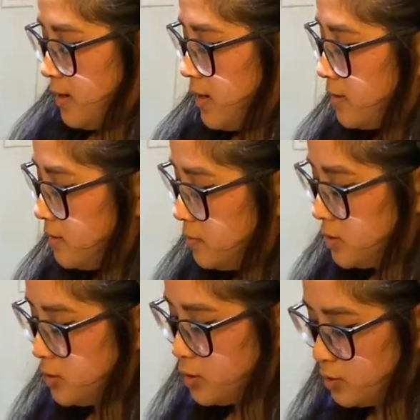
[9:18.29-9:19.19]
And then
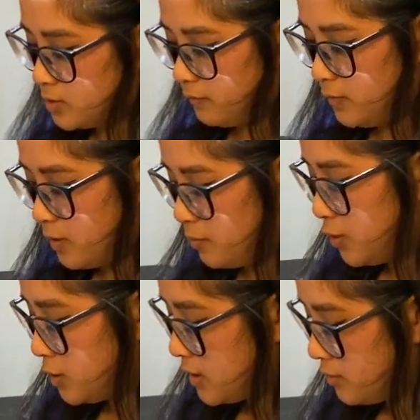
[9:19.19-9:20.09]
Mr. Jones, if you can
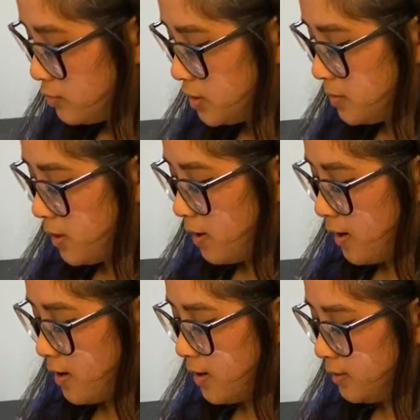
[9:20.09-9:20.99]
push down towards my
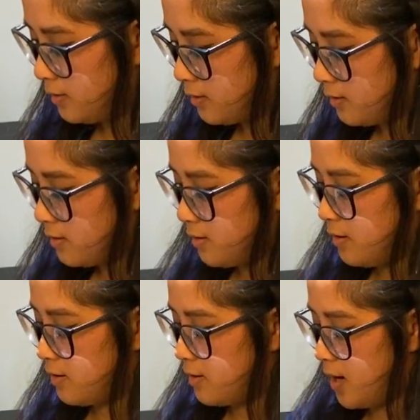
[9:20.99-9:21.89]
hand.
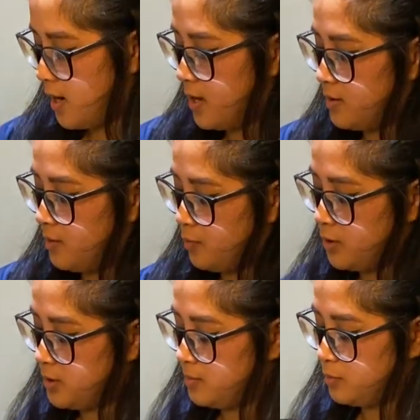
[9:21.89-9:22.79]
All right, and then
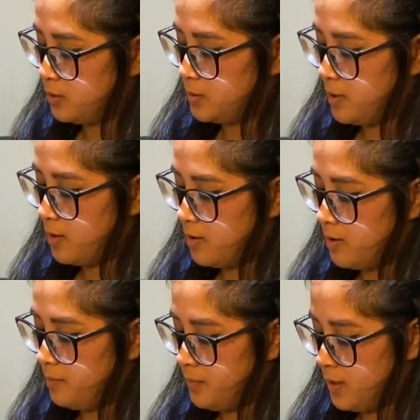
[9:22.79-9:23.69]
push up towards my
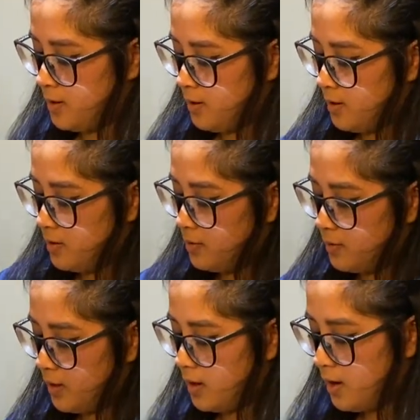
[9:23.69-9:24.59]
arm.
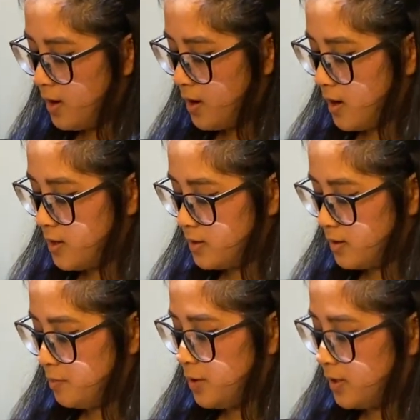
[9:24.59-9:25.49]
Okay, and then
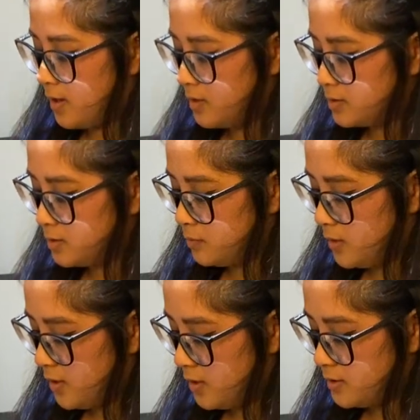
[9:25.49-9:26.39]
give you a nice
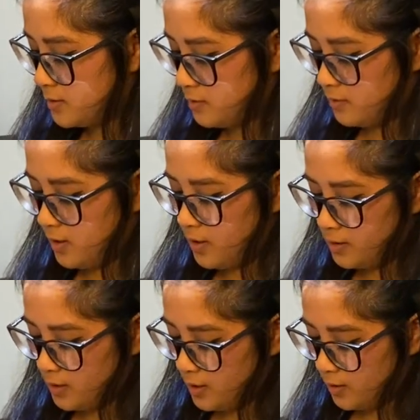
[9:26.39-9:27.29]
squeeze. Okay,
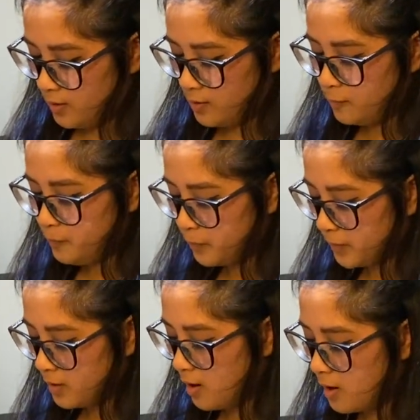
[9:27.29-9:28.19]
thank you.
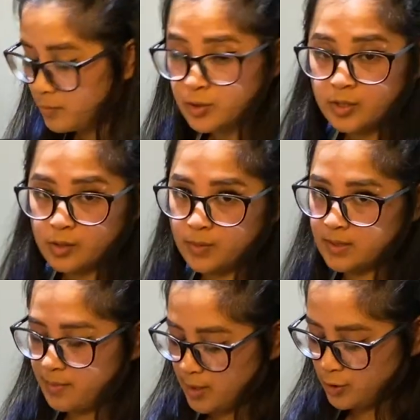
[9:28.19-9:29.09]
Arm strength was
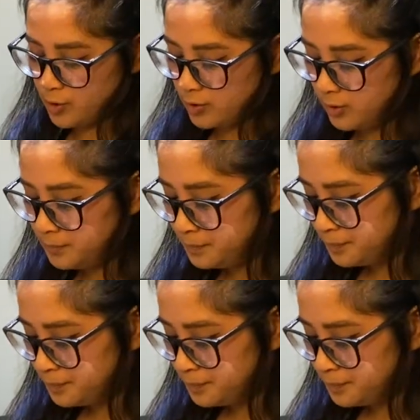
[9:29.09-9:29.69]
symmetrical.